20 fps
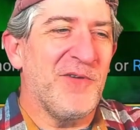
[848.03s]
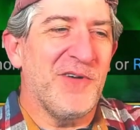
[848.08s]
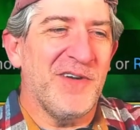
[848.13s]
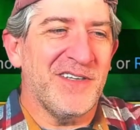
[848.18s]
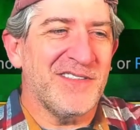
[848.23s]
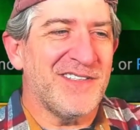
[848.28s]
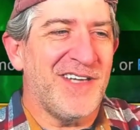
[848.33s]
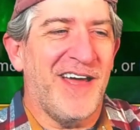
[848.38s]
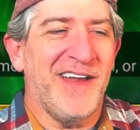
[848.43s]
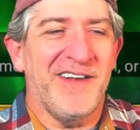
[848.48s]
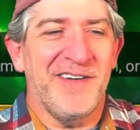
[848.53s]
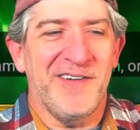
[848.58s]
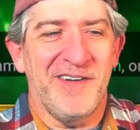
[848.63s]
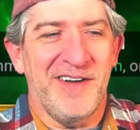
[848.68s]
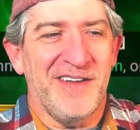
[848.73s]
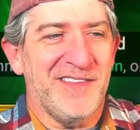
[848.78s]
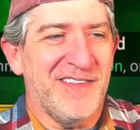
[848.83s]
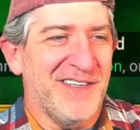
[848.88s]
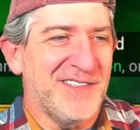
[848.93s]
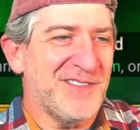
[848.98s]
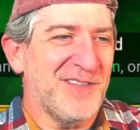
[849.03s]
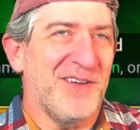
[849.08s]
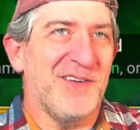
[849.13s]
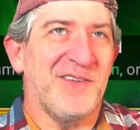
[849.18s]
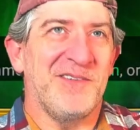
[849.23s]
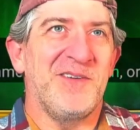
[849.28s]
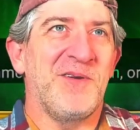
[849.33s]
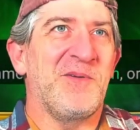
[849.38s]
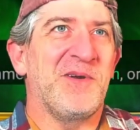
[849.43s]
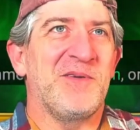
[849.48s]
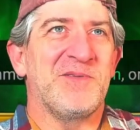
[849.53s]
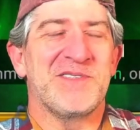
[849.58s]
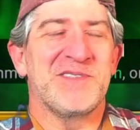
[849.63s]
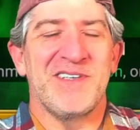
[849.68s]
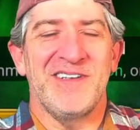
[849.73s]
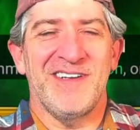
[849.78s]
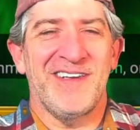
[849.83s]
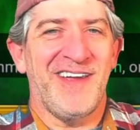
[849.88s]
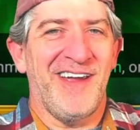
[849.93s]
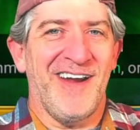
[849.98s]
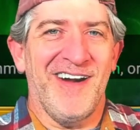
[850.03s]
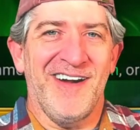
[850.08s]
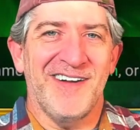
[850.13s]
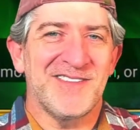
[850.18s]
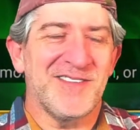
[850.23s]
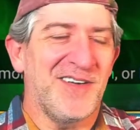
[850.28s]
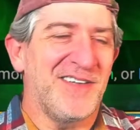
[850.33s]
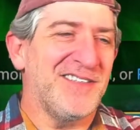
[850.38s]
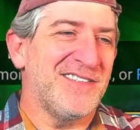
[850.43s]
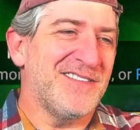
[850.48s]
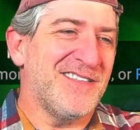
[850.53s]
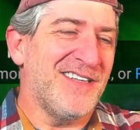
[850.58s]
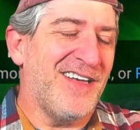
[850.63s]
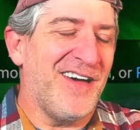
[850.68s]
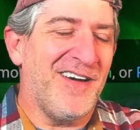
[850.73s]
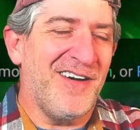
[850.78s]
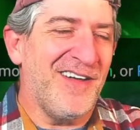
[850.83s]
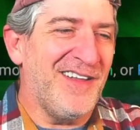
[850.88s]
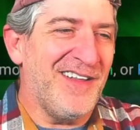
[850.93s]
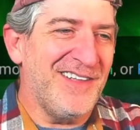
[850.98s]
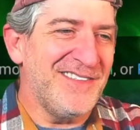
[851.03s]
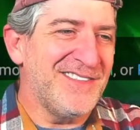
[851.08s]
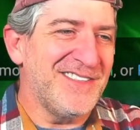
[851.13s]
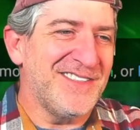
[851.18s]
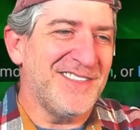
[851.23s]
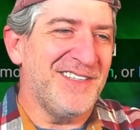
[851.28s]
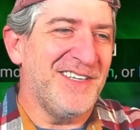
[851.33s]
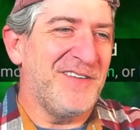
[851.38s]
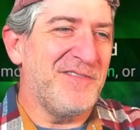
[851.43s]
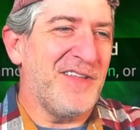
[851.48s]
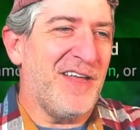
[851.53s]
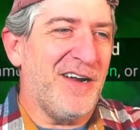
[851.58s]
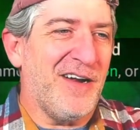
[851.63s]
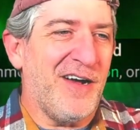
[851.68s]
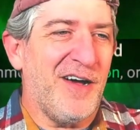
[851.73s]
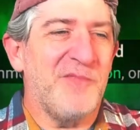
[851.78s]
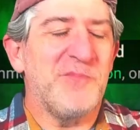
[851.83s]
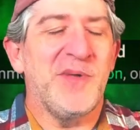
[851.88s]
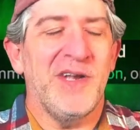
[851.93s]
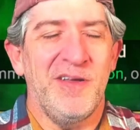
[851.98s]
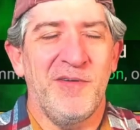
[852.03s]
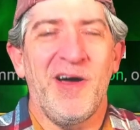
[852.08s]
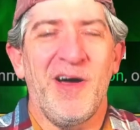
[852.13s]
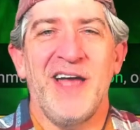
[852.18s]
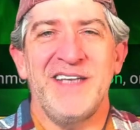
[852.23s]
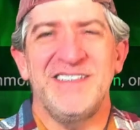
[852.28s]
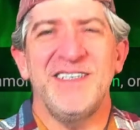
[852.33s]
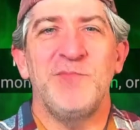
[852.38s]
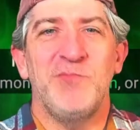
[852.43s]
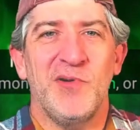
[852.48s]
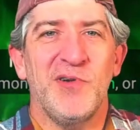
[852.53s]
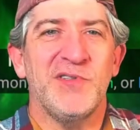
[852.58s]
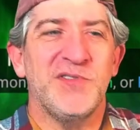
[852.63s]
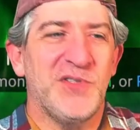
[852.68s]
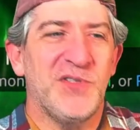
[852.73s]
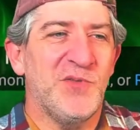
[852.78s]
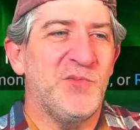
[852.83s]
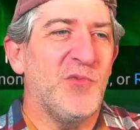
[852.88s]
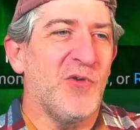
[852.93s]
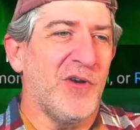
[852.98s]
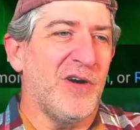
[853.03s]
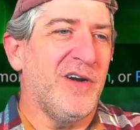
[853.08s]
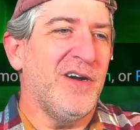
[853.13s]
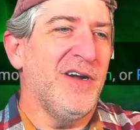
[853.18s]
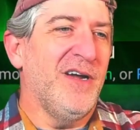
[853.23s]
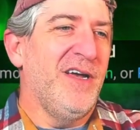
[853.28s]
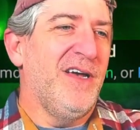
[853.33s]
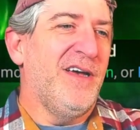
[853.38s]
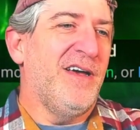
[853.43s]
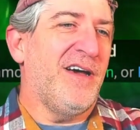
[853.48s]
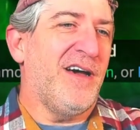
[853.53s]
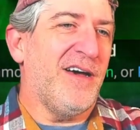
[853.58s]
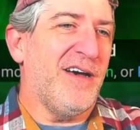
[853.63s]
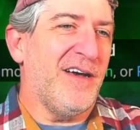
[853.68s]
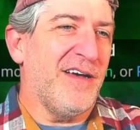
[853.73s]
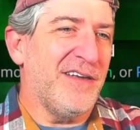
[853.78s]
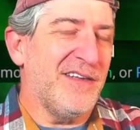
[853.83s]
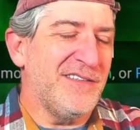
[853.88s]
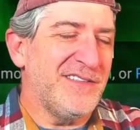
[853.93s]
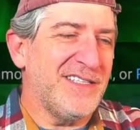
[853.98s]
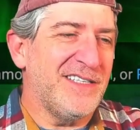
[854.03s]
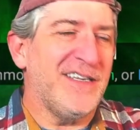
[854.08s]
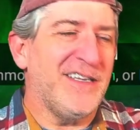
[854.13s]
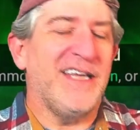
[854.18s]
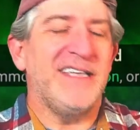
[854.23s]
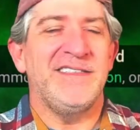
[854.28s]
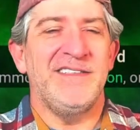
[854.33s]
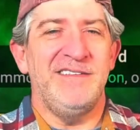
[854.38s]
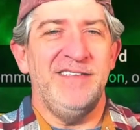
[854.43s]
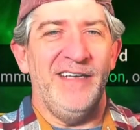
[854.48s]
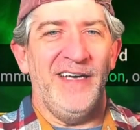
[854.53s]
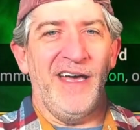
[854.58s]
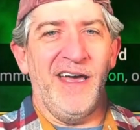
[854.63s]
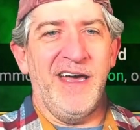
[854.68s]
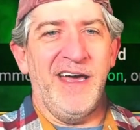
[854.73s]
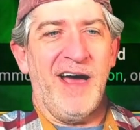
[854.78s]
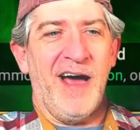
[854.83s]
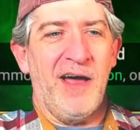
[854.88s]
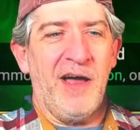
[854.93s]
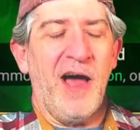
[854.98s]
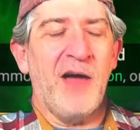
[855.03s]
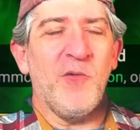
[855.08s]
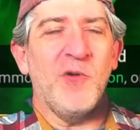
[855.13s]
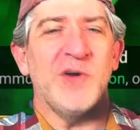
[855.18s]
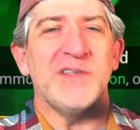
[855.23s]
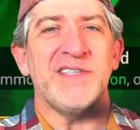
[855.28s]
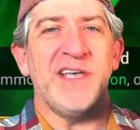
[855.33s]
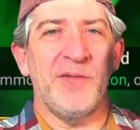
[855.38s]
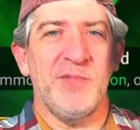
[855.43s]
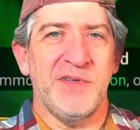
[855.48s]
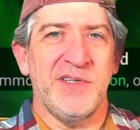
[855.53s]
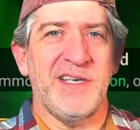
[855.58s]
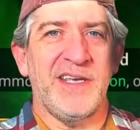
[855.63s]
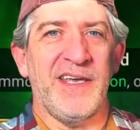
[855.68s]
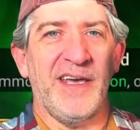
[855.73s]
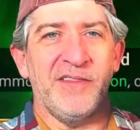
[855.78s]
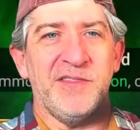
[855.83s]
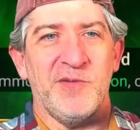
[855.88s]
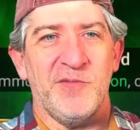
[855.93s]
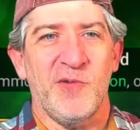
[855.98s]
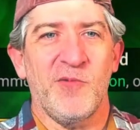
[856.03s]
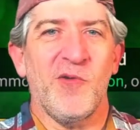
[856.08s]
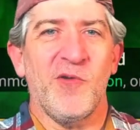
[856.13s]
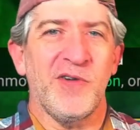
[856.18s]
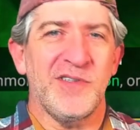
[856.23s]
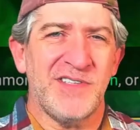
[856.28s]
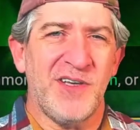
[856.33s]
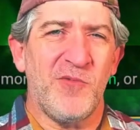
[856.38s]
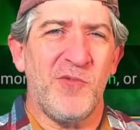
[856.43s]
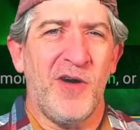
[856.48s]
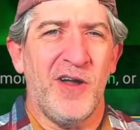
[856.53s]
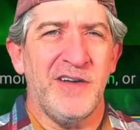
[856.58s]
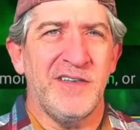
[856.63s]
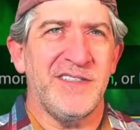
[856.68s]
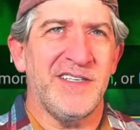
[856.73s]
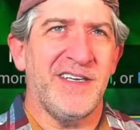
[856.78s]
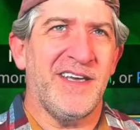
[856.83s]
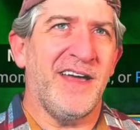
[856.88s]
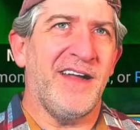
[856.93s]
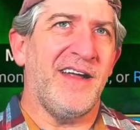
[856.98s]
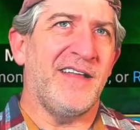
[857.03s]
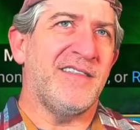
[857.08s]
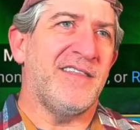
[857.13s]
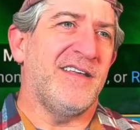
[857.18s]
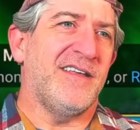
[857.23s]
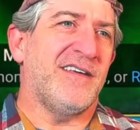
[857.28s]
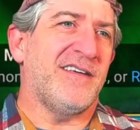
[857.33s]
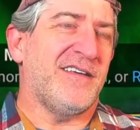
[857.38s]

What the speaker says: exciting or anything, so nobody was going to care. So I just thought, I'll just leave that off. But anyway, I did pull 2 more. I was able to get the rewards I wanted to get. I think